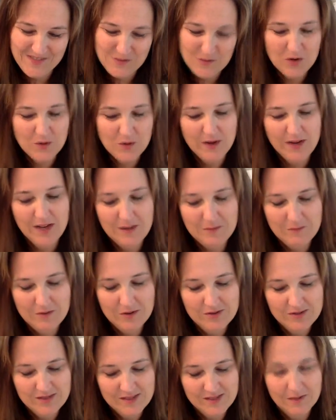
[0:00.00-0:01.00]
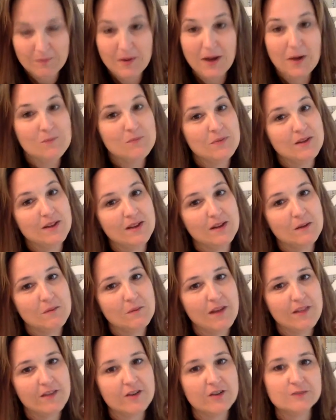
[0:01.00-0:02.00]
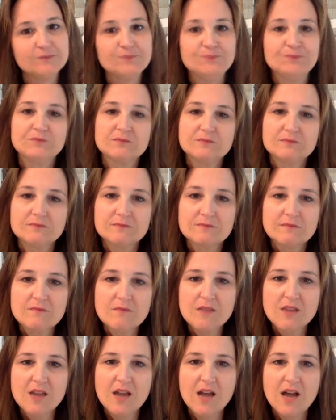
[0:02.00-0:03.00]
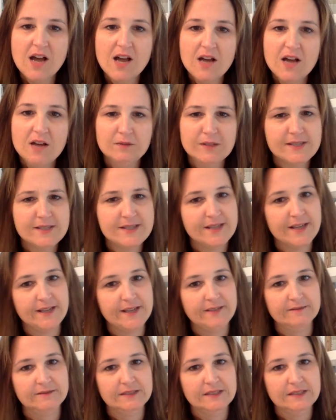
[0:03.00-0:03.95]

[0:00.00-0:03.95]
What do I hate most about being a mother? Let's see.